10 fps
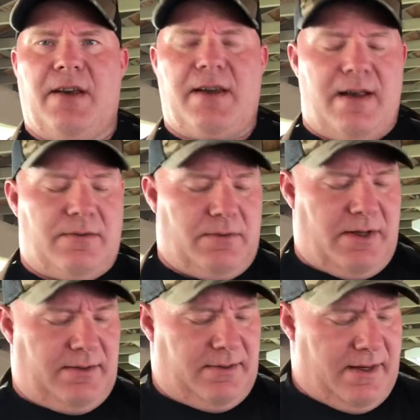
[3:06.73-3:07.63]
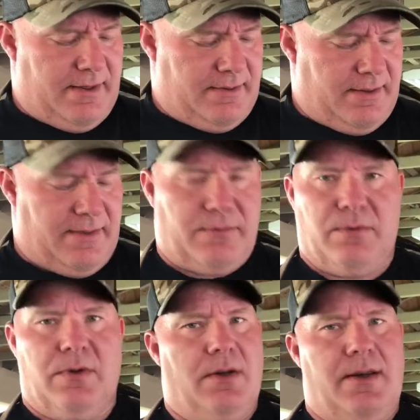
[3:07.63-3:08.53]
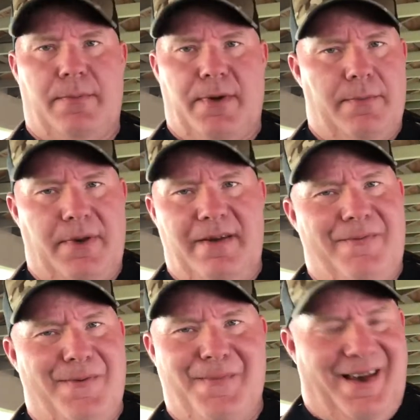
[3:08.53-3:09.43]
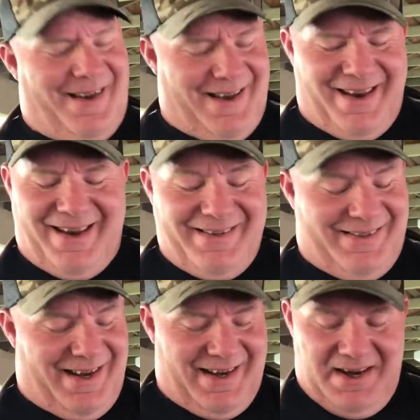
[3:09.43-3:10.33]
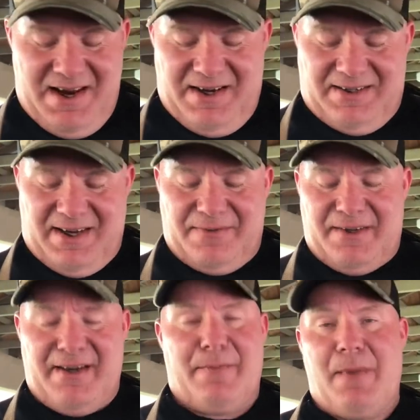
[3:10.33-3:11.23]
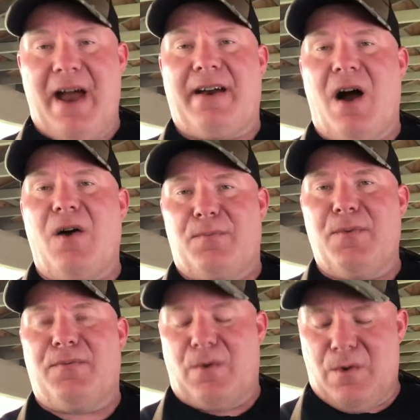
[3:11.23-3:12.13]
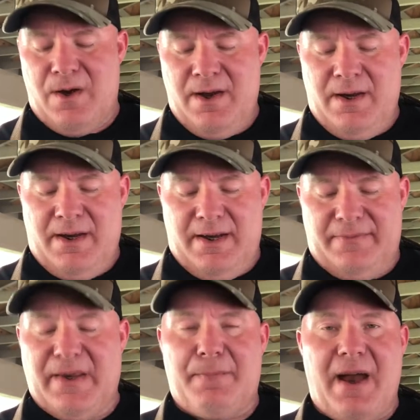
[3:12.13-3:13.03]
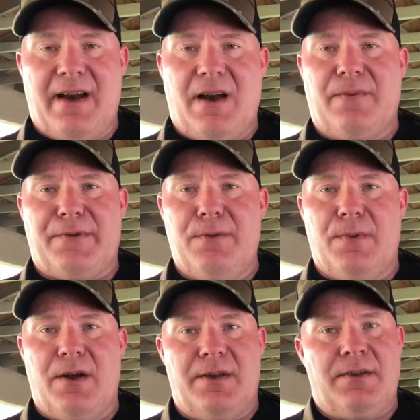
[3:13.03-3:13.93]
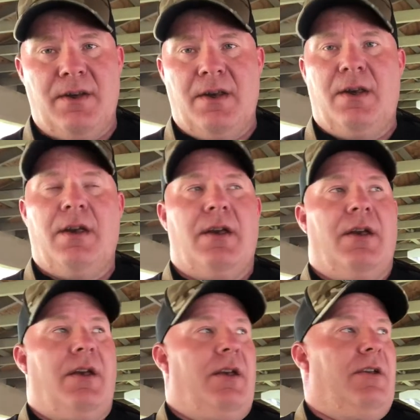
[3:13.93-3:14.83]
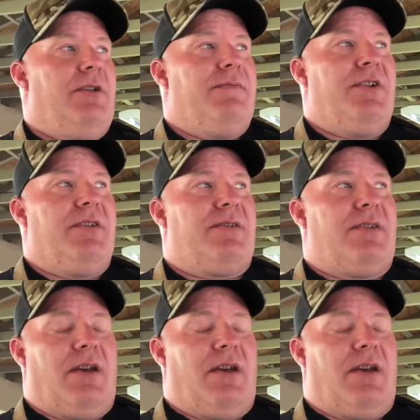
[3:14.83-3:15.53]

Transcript: castle nut stake. That's really a pet peeve of mine. I hate that because I've seen them back off before. And if they back off too much, you've just